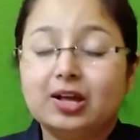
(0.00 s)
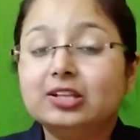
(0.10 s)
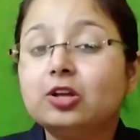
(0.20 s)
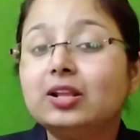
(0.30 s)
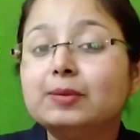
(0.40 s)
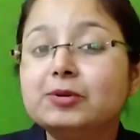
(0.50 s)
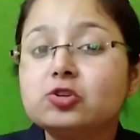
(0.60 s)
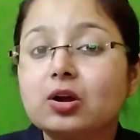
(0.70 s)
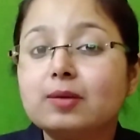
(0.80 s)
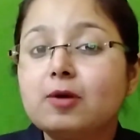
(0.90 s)
Now let me
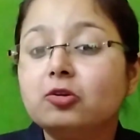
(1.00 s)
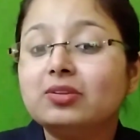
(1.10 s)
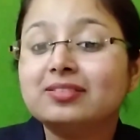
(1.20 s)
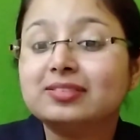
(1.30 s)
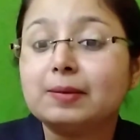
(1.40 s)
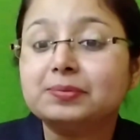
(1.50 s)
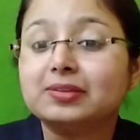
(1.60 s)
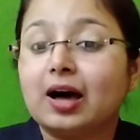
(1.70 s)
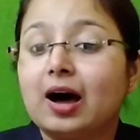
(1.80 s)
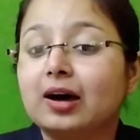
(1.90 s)
talk about the
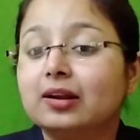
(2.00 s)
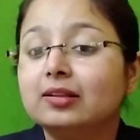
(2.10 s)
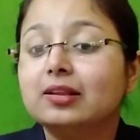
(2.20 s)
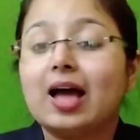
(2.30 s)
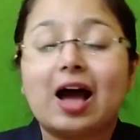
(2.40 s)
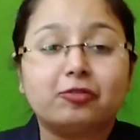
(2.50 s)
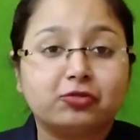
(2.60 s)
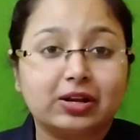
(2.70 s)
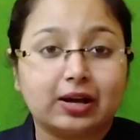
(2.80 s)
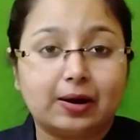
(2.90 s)
sub-Saharan
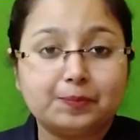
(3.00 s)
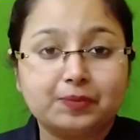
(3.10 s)
Africa.